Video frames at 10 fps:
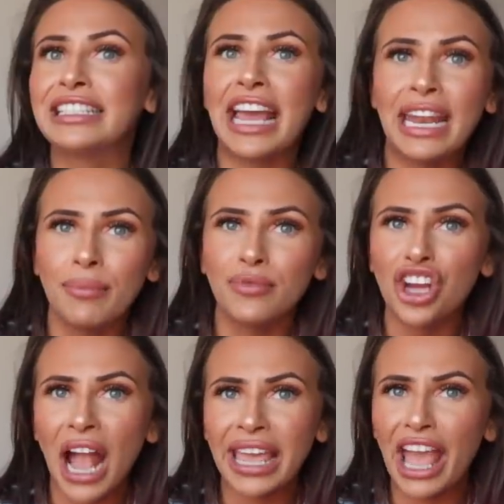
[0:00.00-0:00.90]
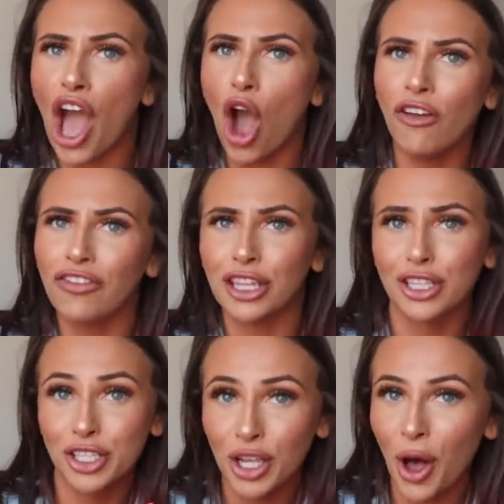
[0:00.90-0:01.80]
denim jacket over
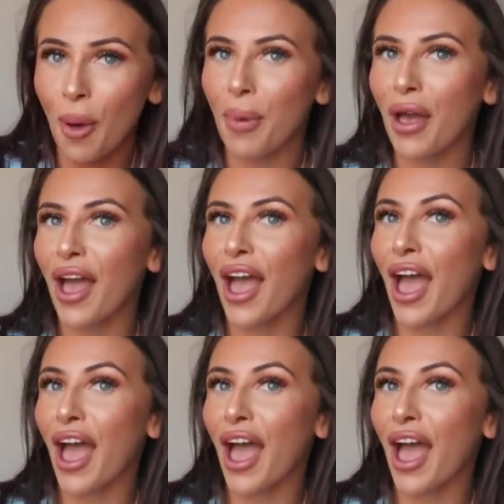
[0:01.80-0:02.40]
the top.